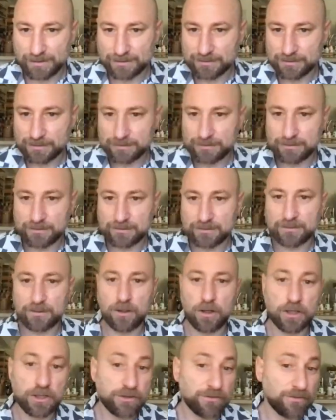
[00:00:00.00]
Other
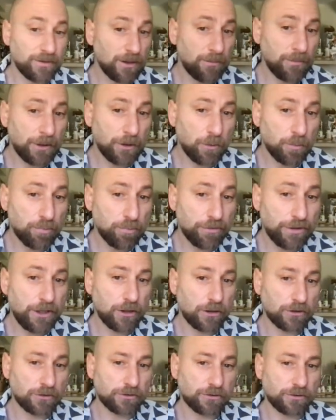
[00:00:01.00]
reflexes are
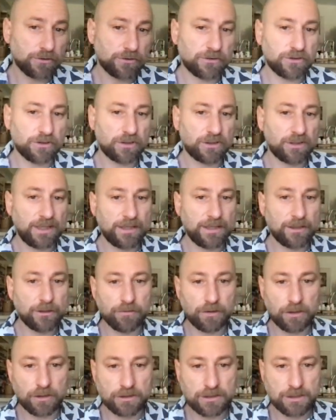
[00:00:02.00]
developmental
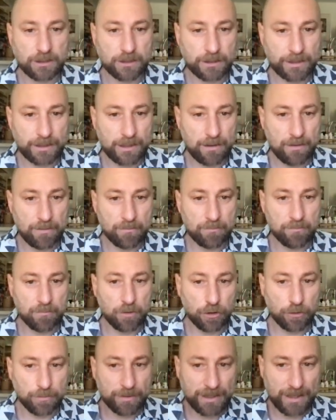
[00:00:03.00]
precursors to later
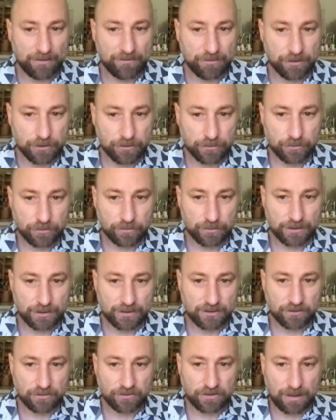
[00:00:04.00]
voluntary motor
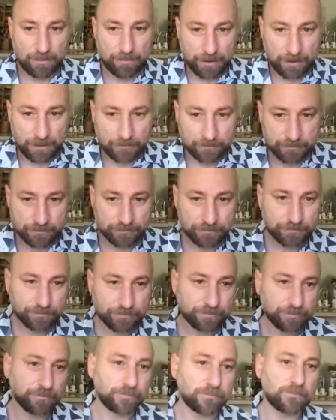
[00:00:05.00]
behaviors, right? So
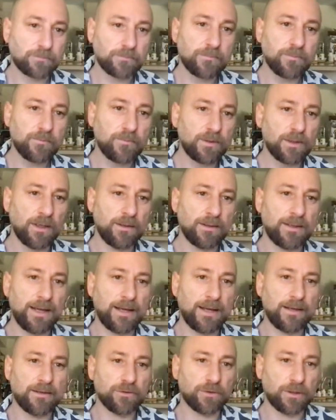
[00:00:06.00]
stepping,
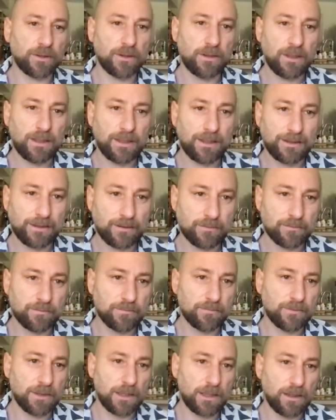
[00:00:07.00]
that
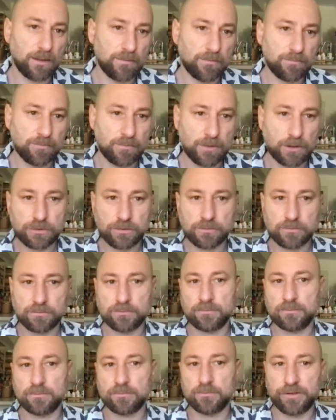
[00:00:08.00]
sort
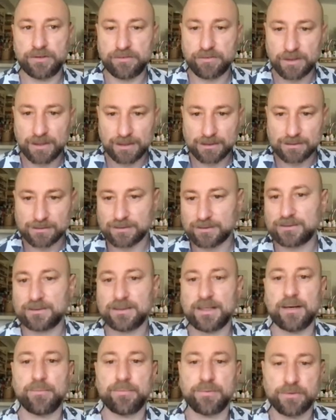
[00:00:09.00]
of
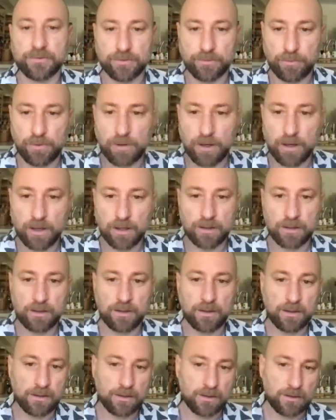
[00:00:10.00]
reflex to step,
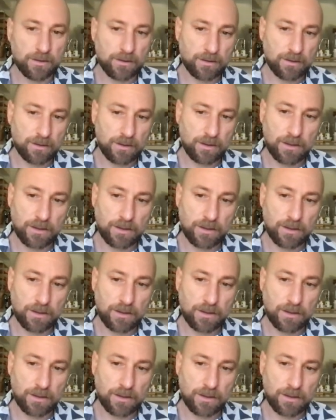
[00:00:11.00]
to walk.